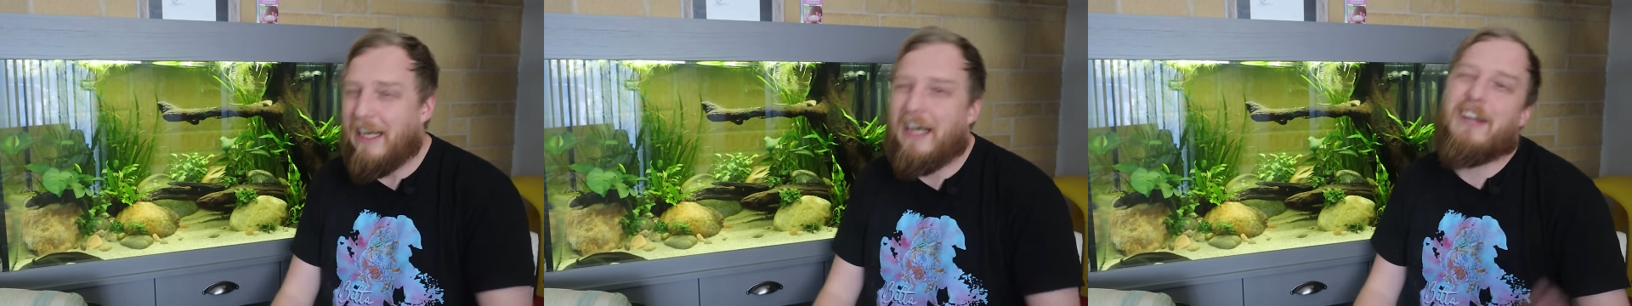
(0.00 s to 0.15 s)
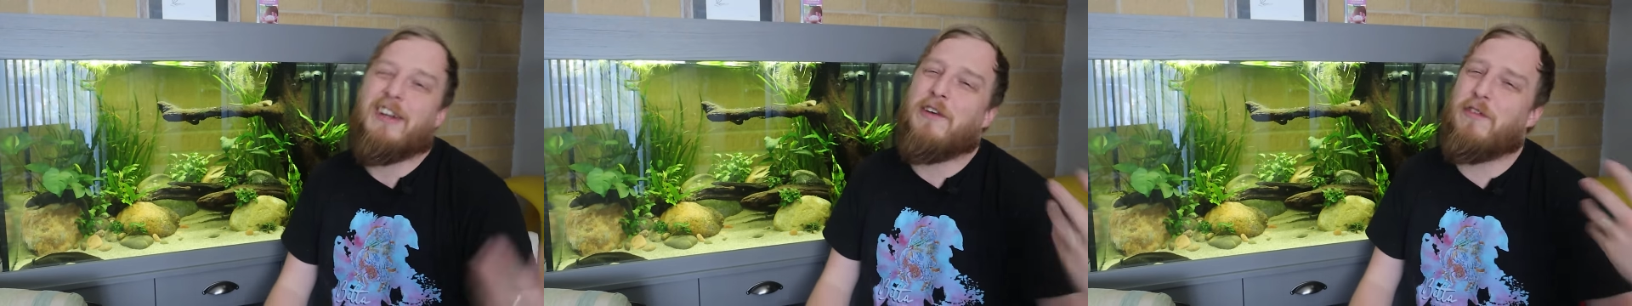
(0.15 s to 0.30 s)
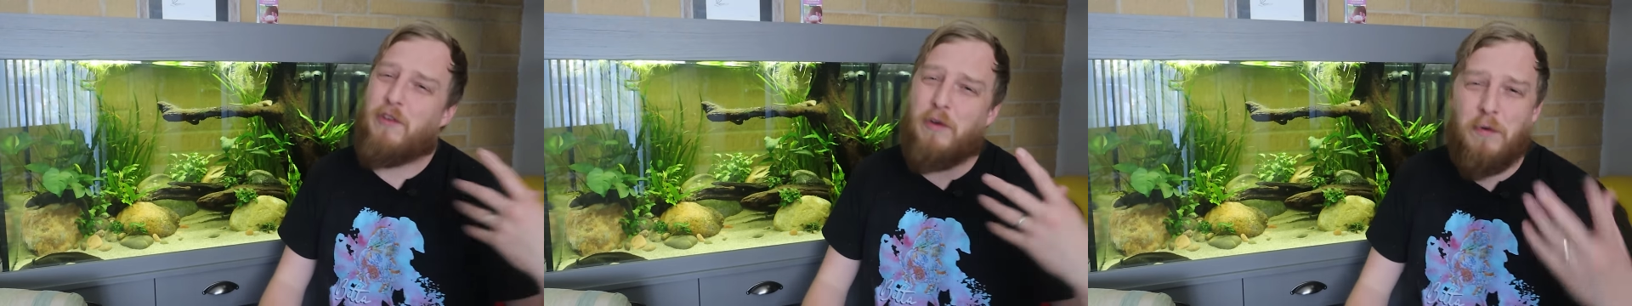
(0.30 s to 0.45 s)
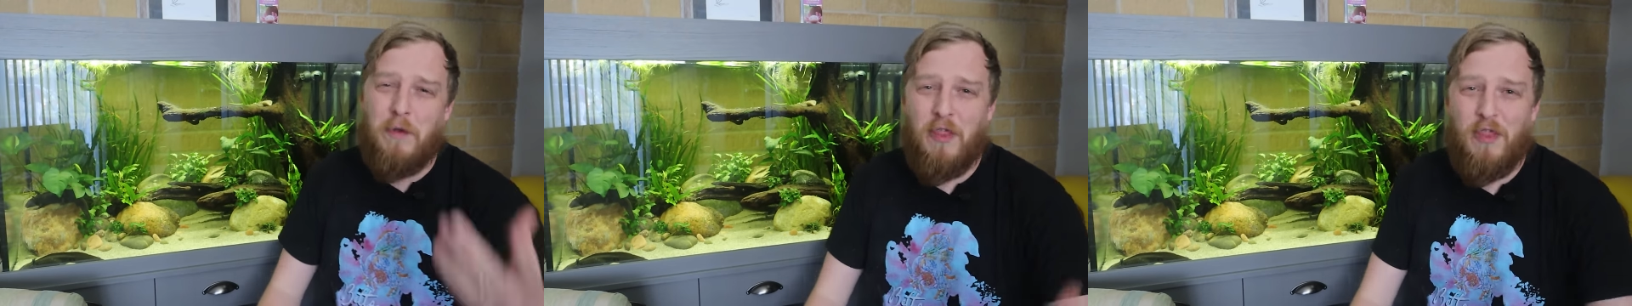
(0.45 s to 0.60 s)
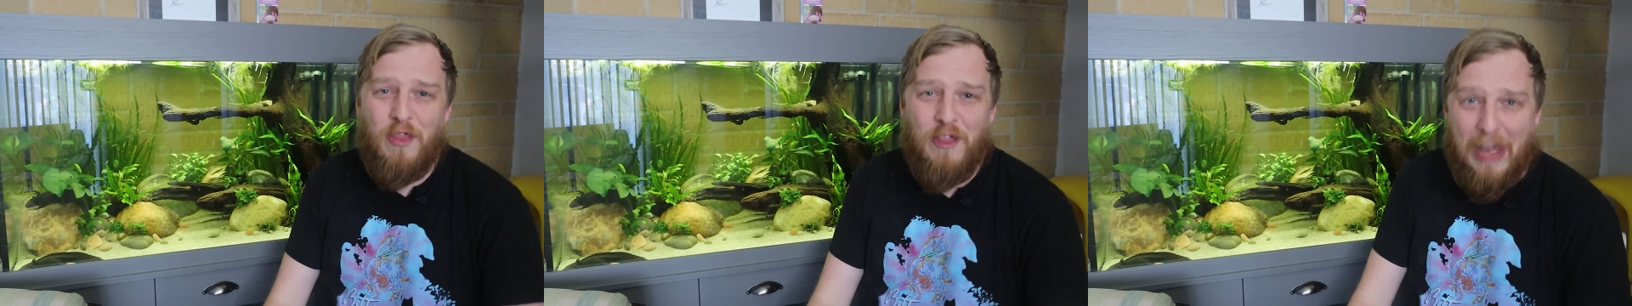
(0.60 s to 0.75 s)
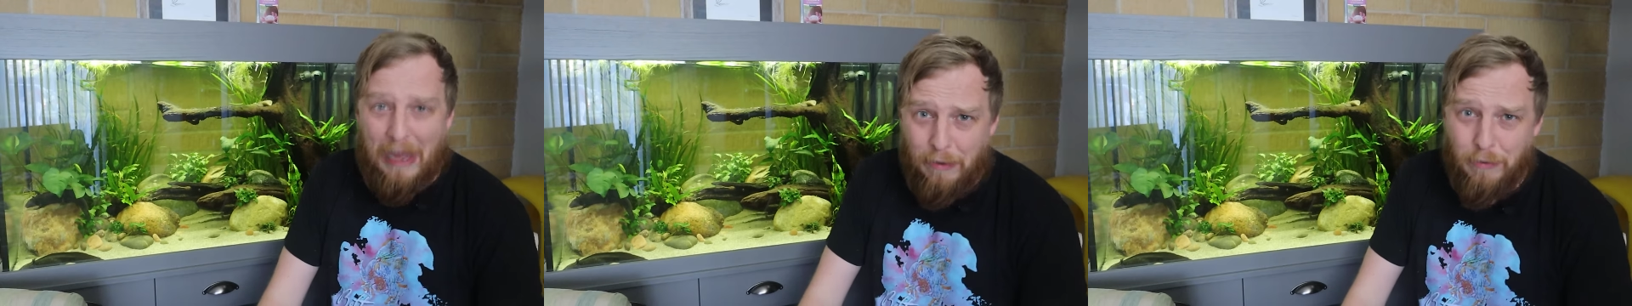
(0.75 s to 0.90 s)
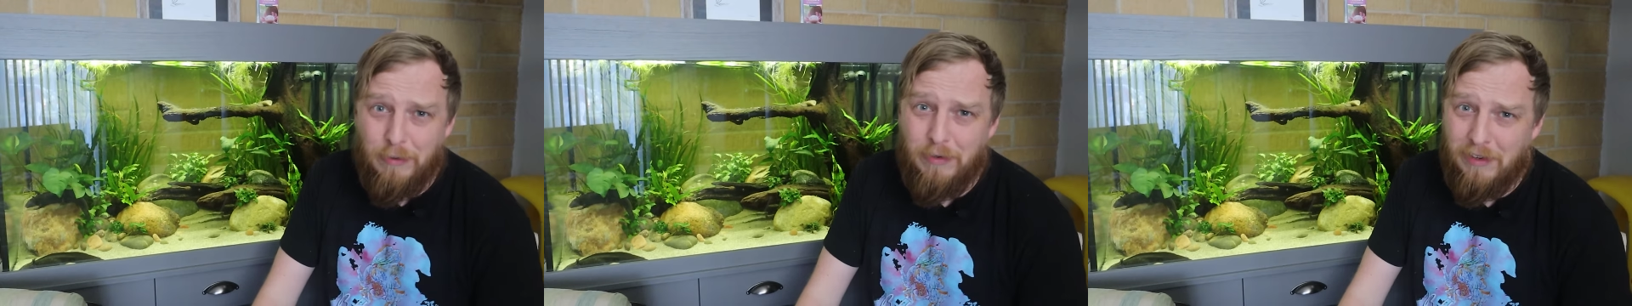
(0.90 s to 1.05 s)
and I've sold
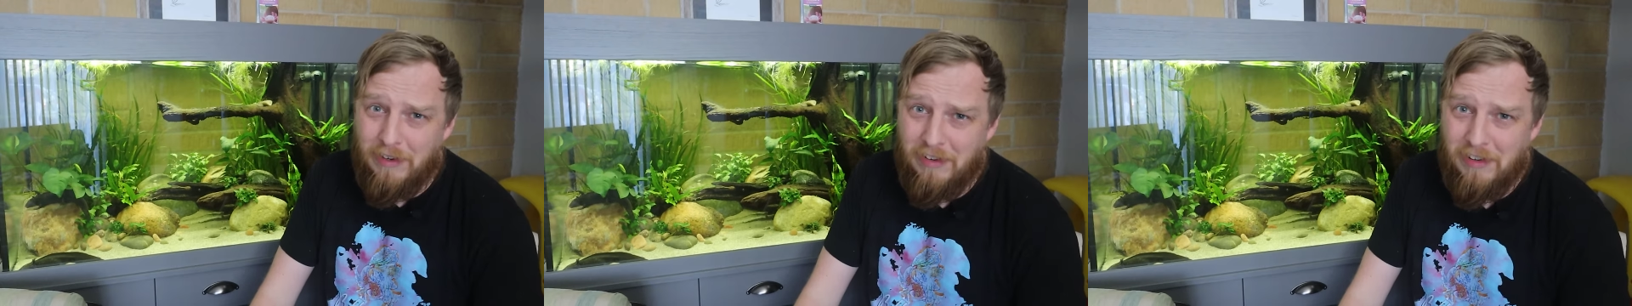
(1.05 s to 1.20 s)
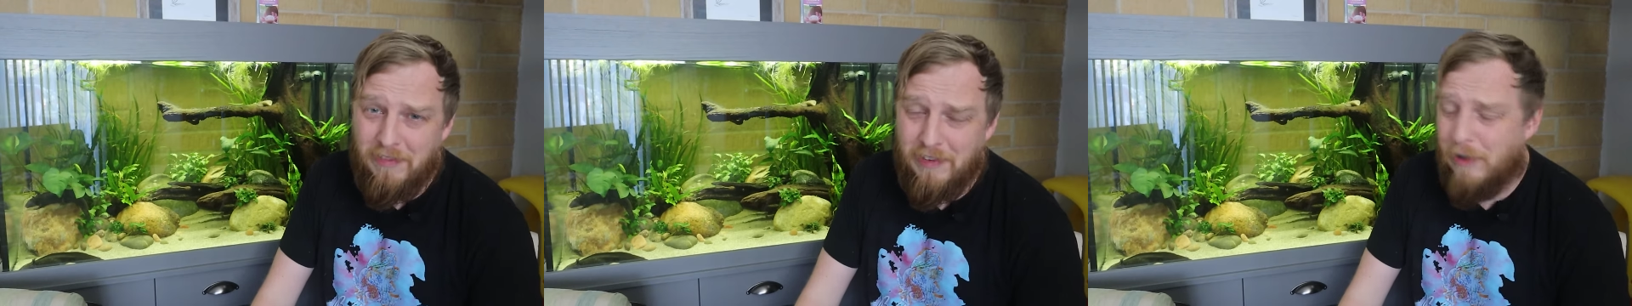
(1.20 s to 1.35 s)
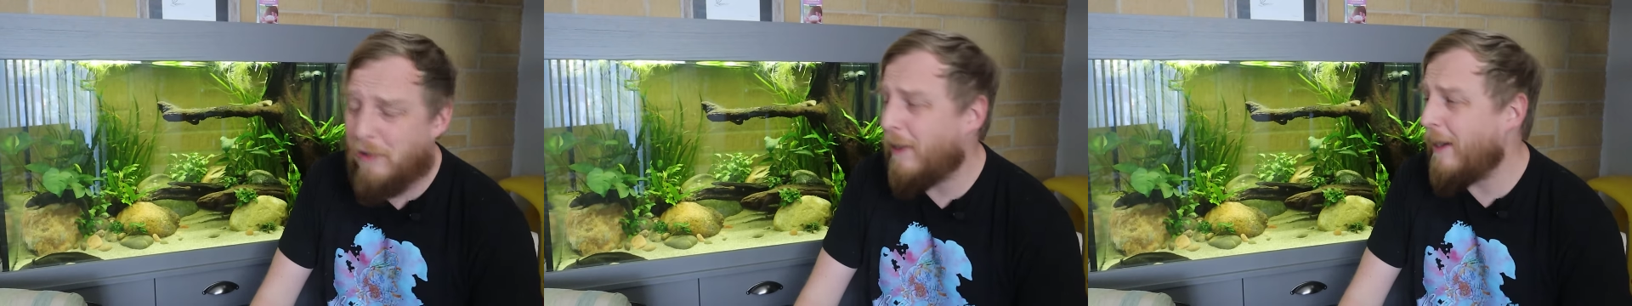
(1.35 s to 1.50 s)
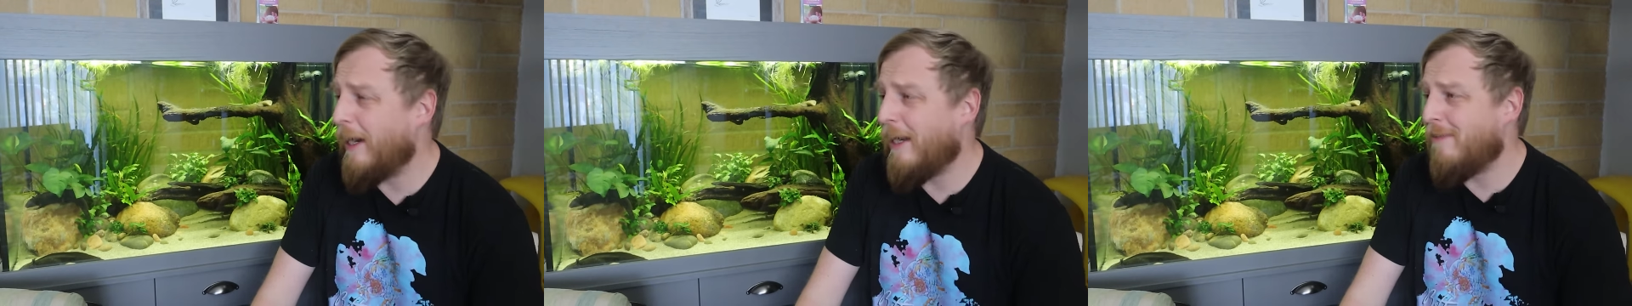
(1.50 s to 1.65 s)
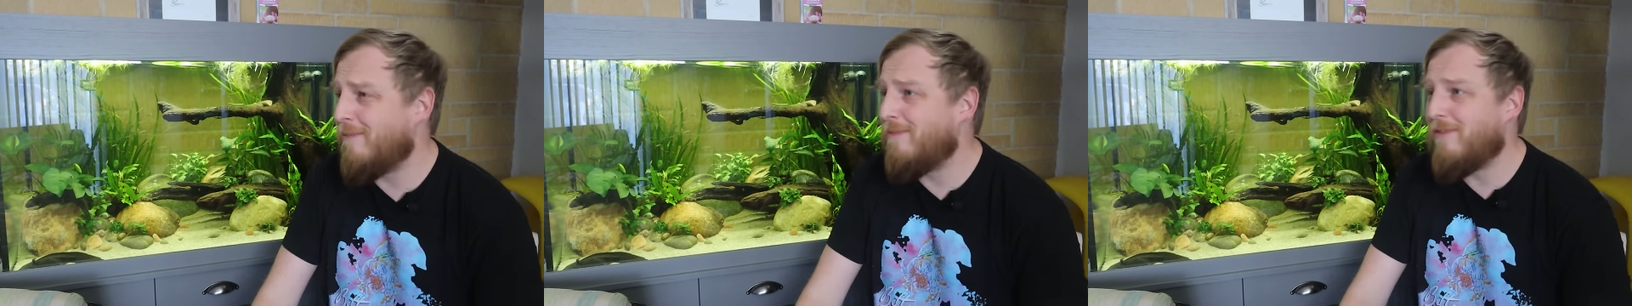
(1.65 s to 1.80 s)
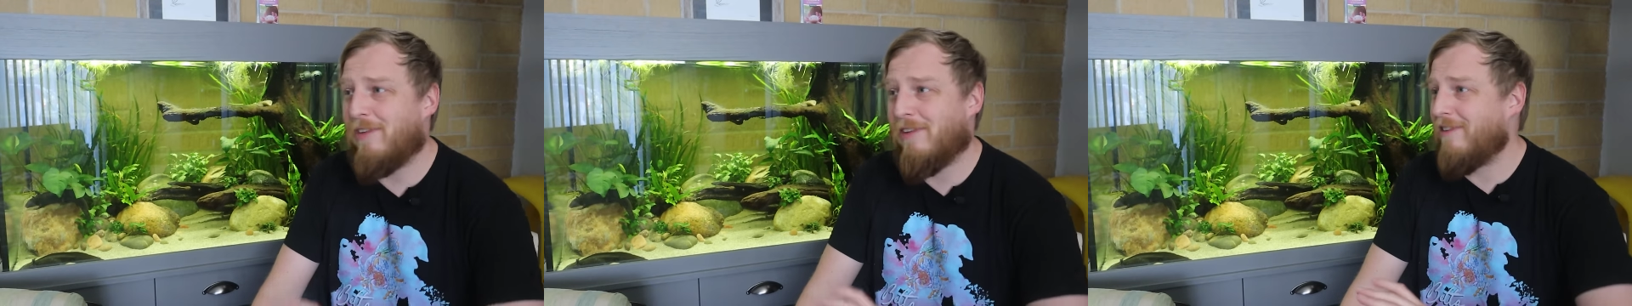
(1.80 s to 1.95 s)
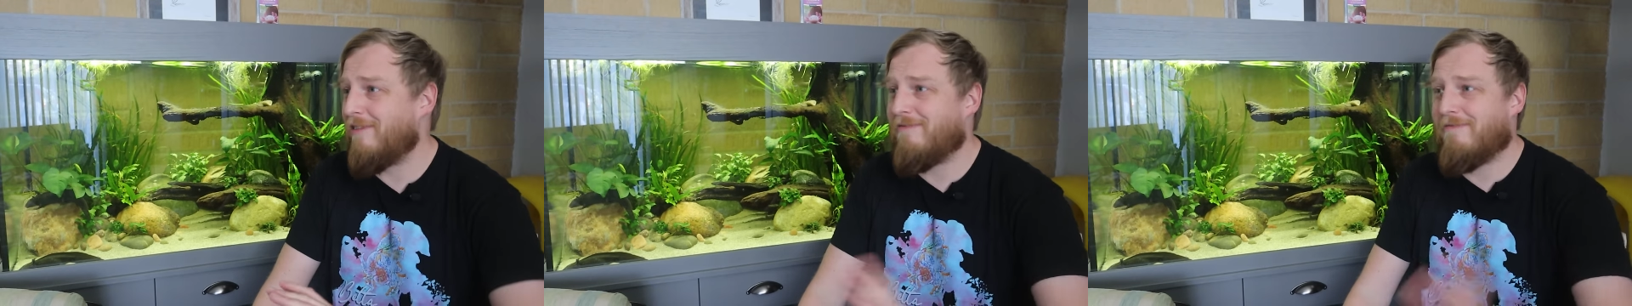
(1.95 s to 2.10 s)
thousands of
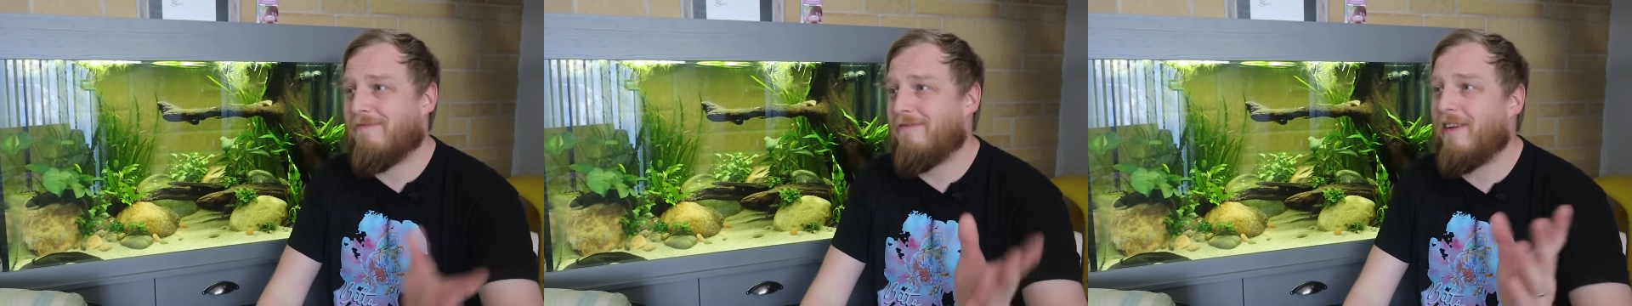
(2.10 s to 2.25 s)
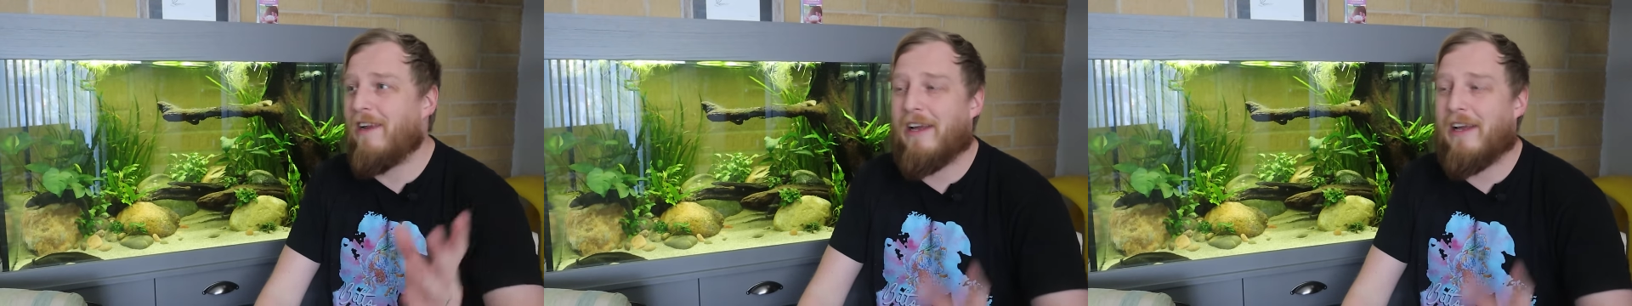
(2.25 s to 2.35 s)
aquariums and